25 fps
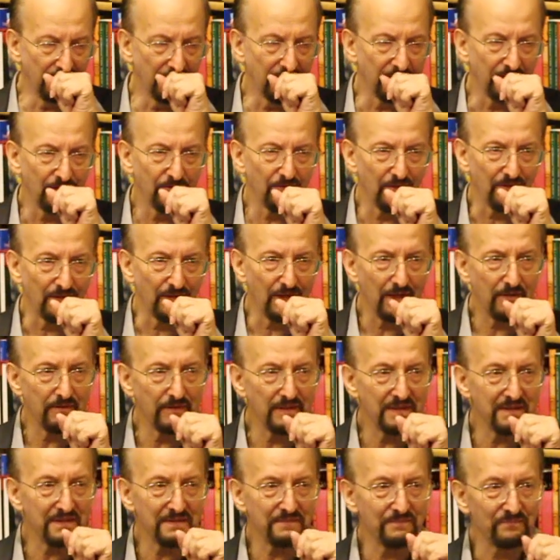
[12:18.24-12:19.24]
you will know
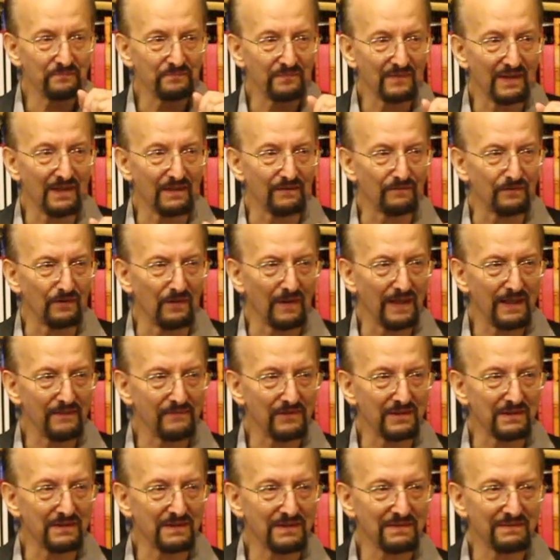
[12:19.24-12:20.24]
it. If you
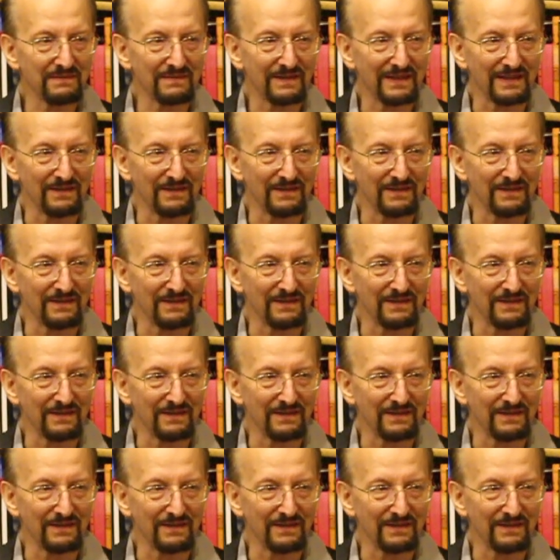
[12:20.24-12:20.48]
haven't,